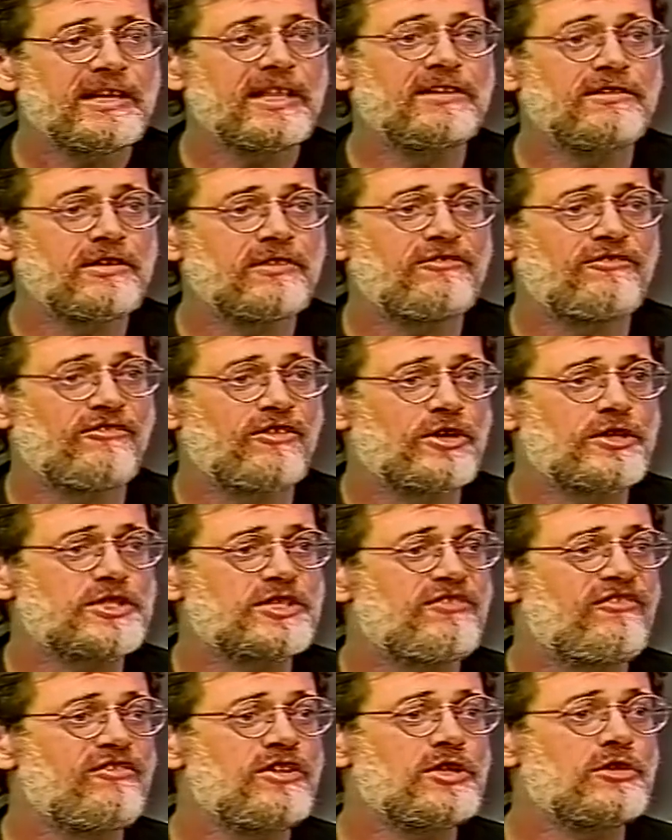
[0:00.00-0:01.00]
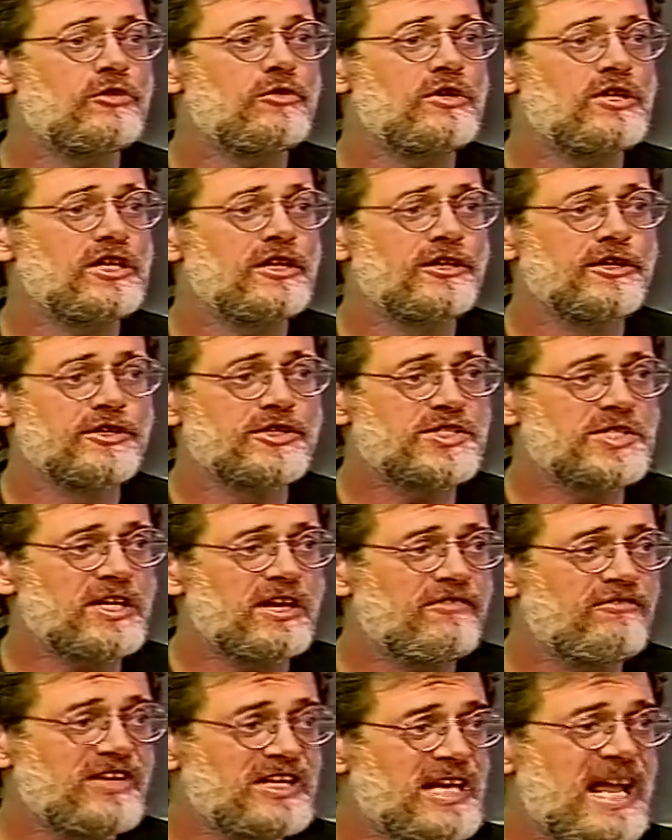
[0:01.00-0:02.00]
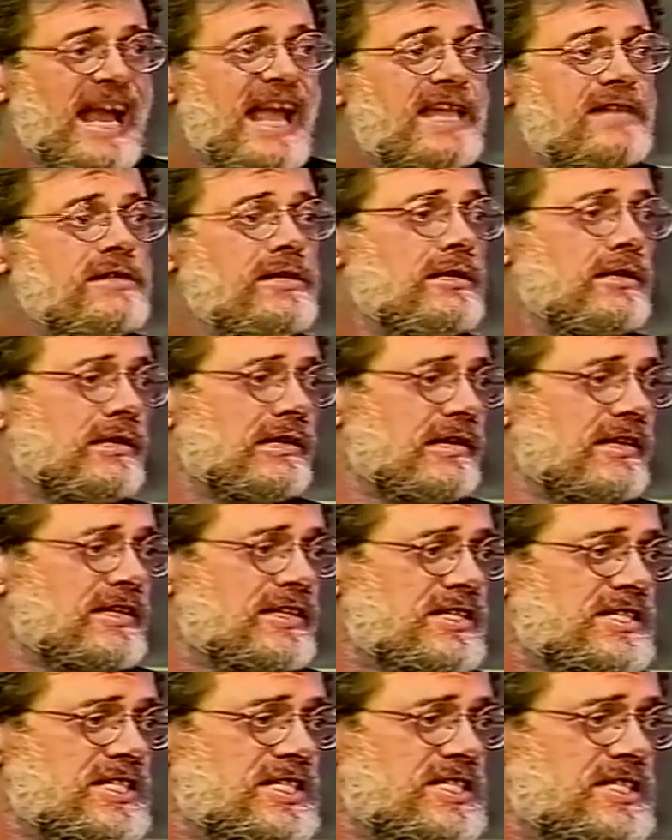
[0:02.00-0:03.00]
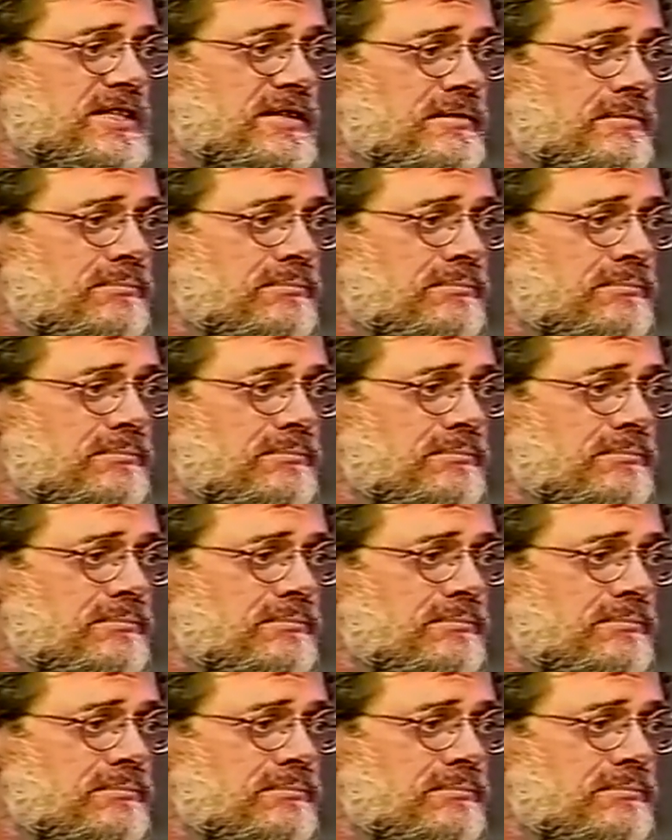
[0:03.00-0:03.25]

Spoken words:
in the first few years of an endless